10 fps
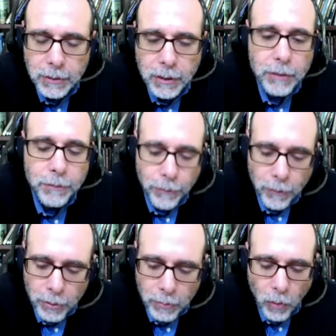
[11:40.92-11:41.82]
and
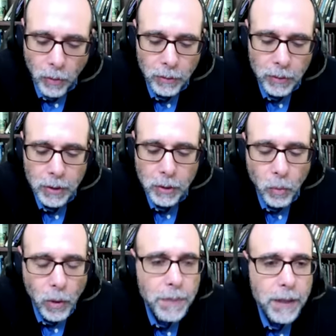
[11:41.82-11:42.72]
furthermore,
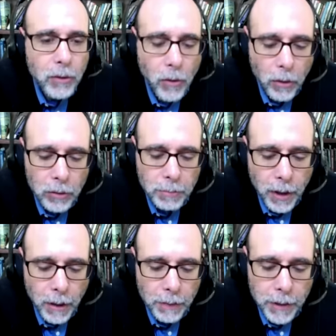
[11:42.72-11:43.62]
one that called
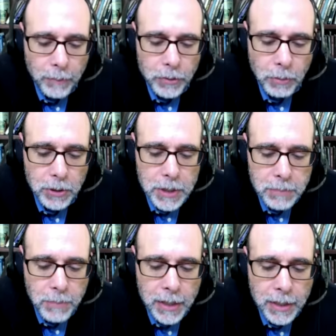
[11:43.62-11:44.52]
upon them to
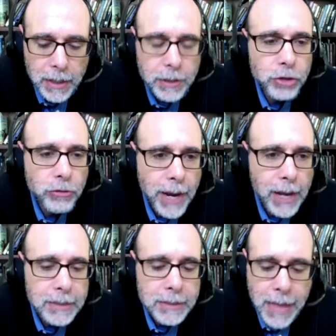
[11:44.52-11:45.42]
participate in a
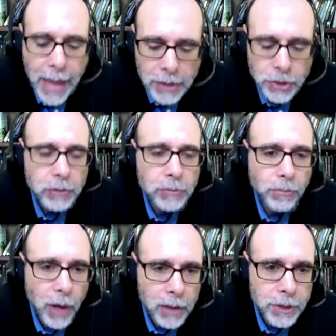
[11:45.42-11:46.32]
transnational
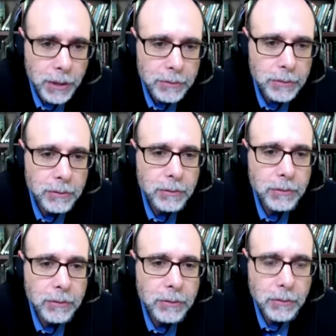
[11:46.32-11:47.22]
project,
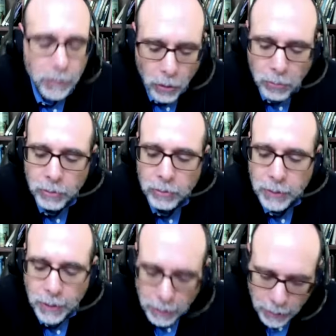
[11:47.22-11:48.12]
global
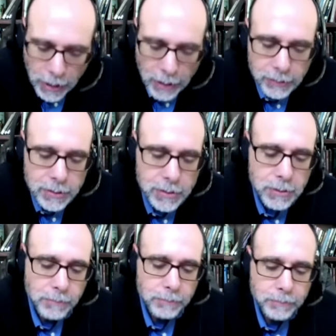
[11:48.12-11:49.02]

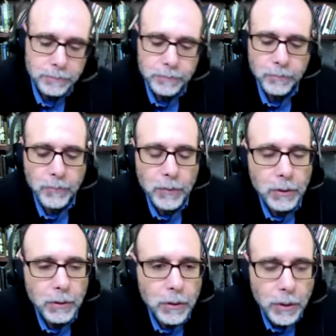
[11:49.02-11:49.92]
Catholicism.
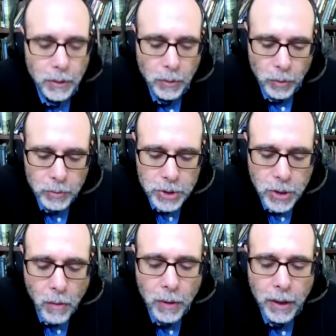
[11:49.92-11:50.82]
What was
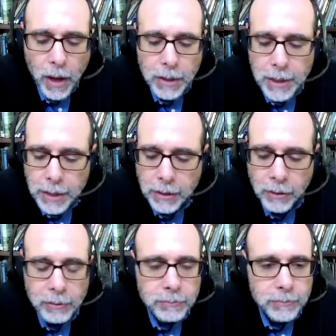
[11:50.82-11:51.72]
going on
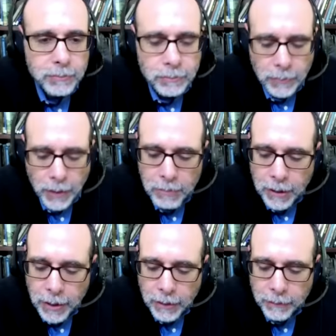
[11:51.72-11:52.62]
here, I
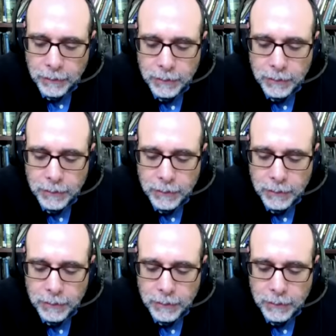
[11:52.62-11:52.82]
believe,